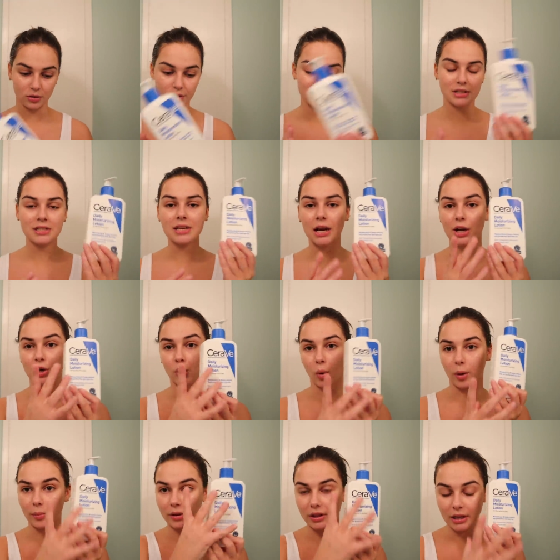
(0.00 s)
So this is like
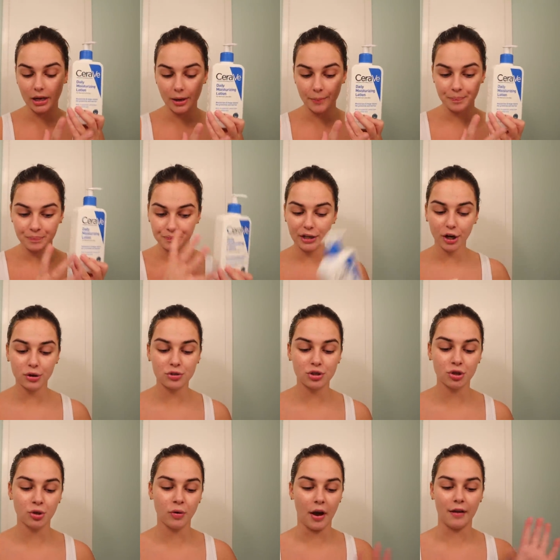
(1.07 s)
normally my
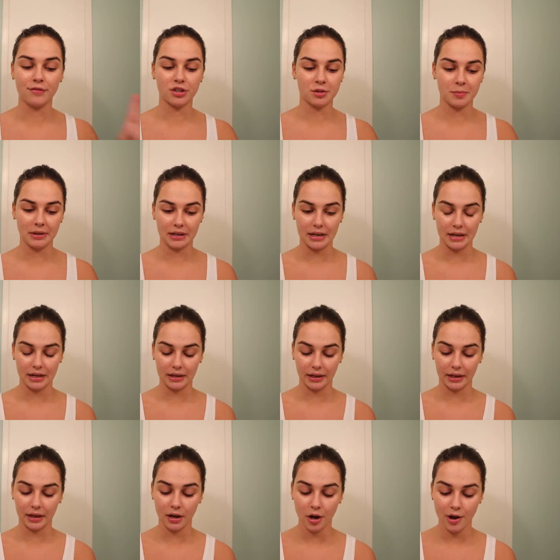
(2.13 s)
go-to. I've just been getting
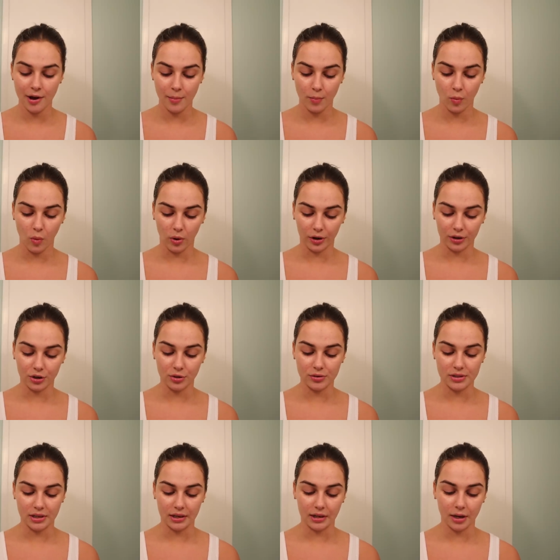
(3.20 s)
like more new
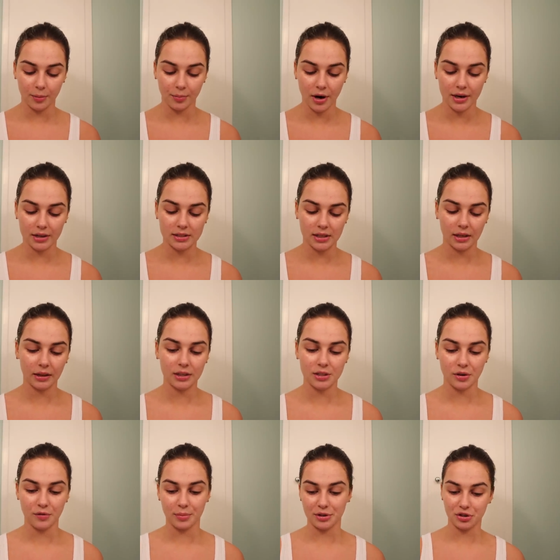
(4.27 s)
skincare products lately,
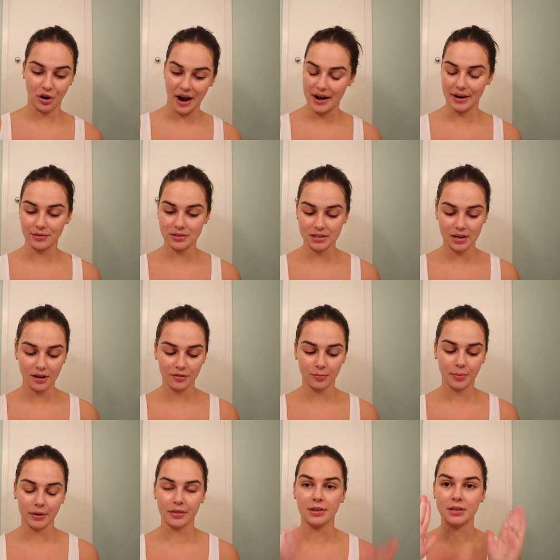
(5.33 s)
so I've been trying out
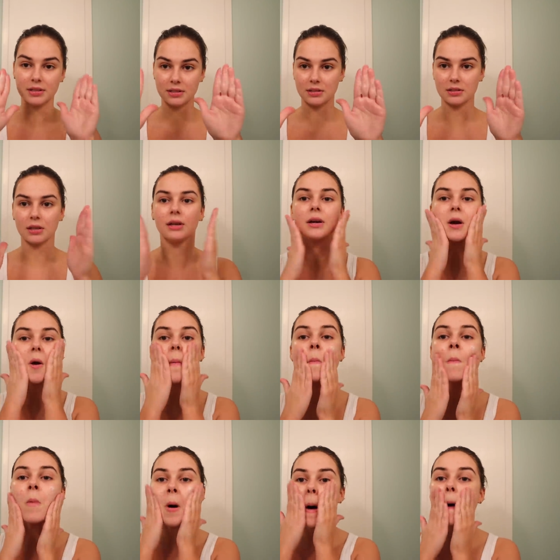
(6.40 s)
stuff, but this is like
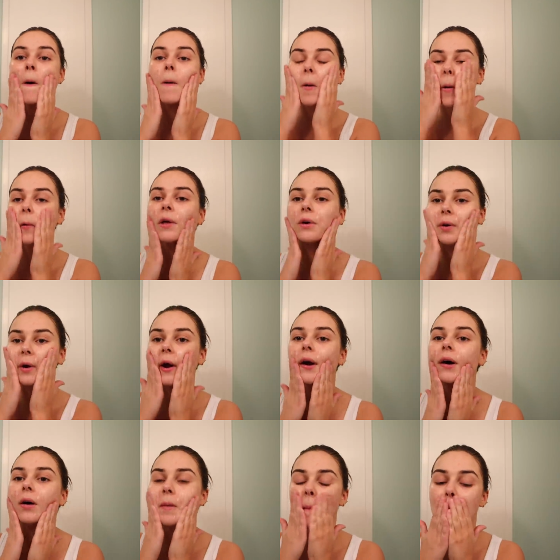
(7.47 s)
holy
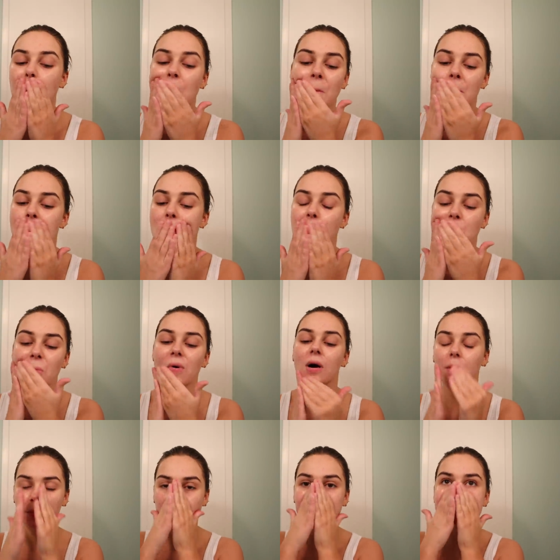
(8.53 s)
grail.
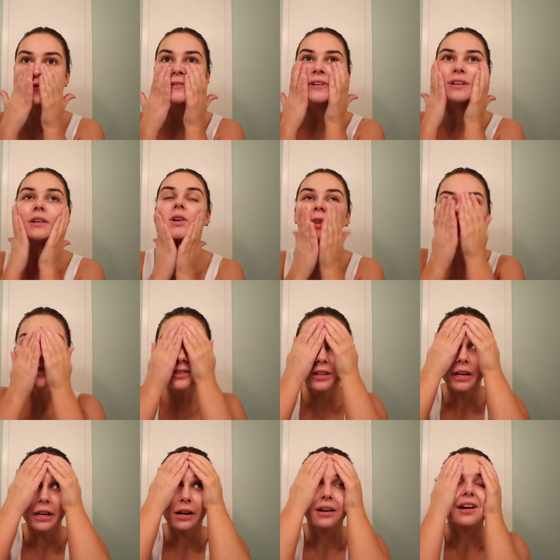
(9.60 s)
I'll put this on
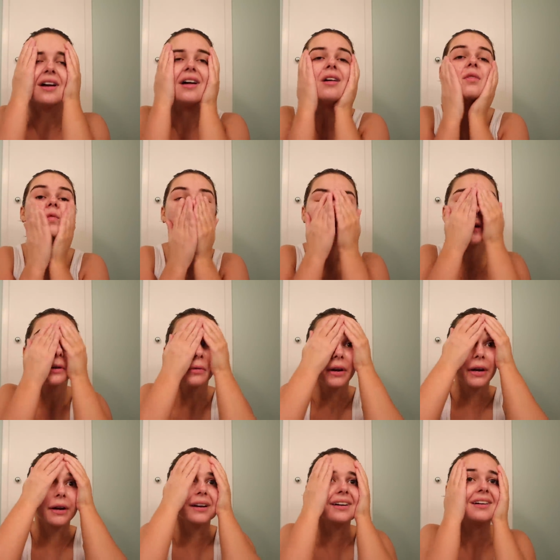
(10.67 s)
like
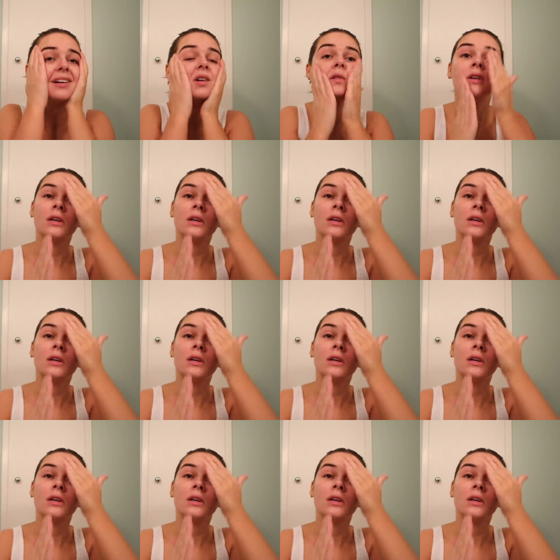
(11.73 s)
everywhere.